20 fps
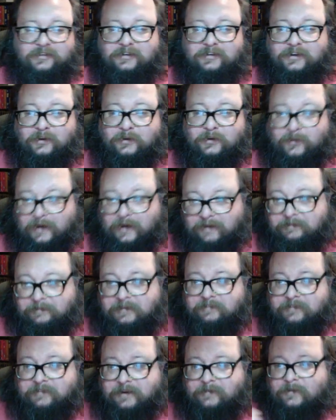correct me
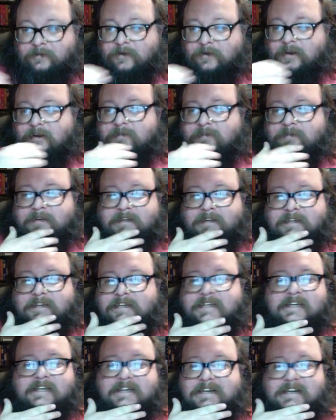if I'm wrong, but
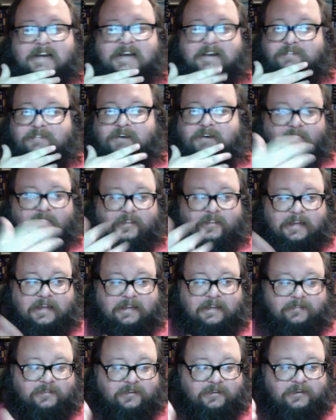of all the
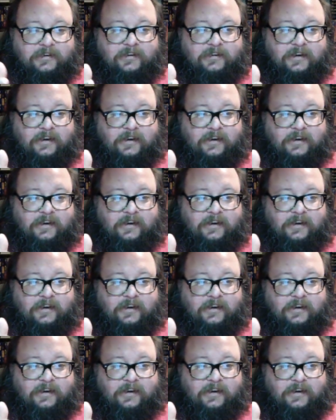games here,